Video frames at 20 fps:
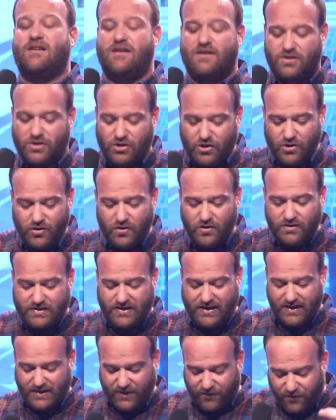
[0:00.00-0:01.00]
choose to
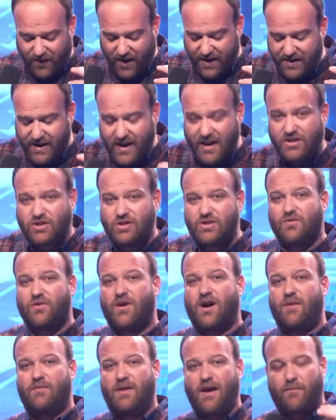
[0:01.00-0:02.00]
get the foundation
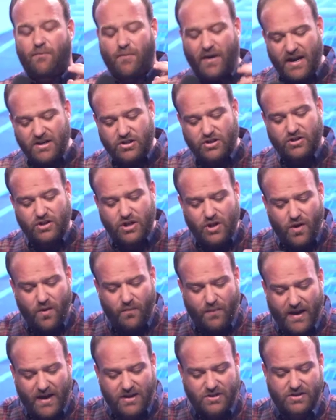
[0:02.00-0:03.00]
right about patience. You know
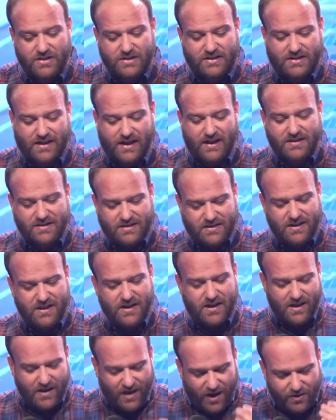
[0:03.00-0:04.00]
what patience does?
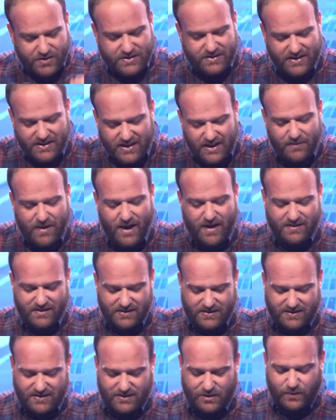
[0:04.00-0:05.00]
I was thinking about
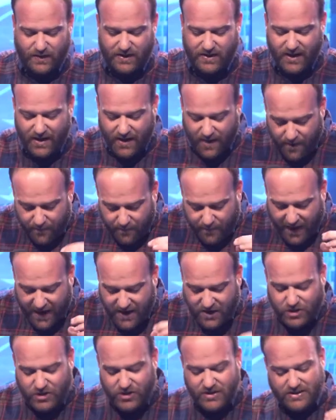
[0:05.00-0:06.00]
this this week.
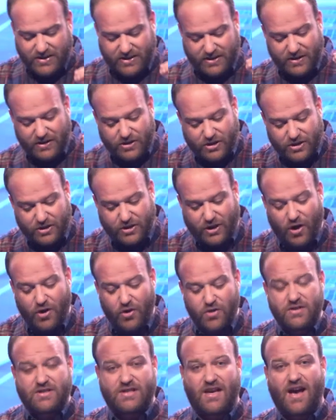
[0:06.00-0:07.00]
Patience
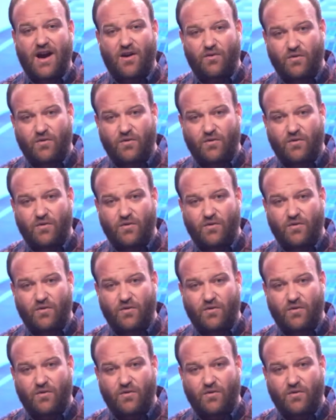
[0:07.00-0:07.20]
slows our